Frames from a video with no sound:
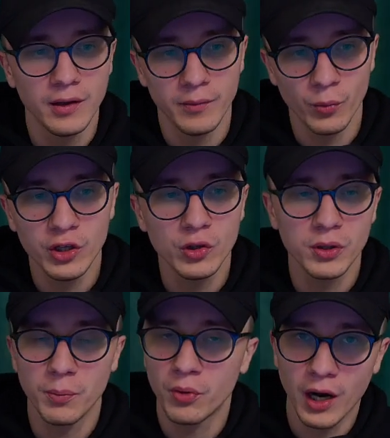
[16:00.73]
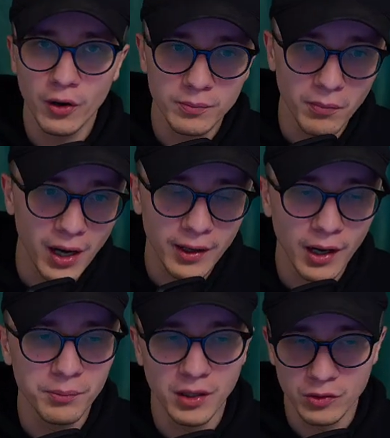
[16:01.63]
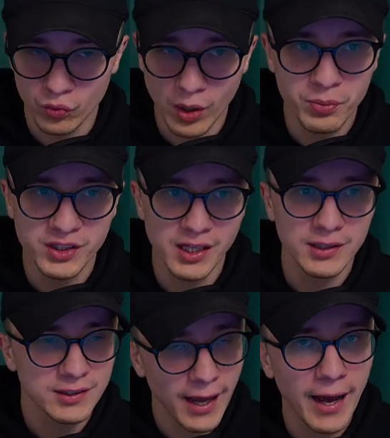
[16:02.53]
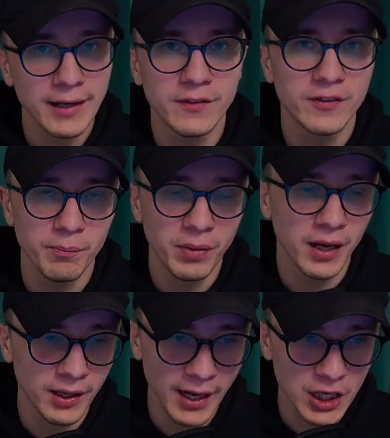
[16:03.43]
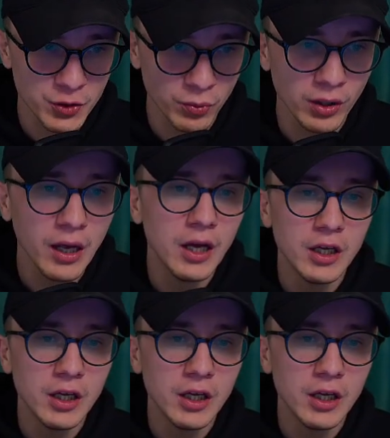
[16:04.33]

We need to put a product mockup that represents the active campaign dashboard.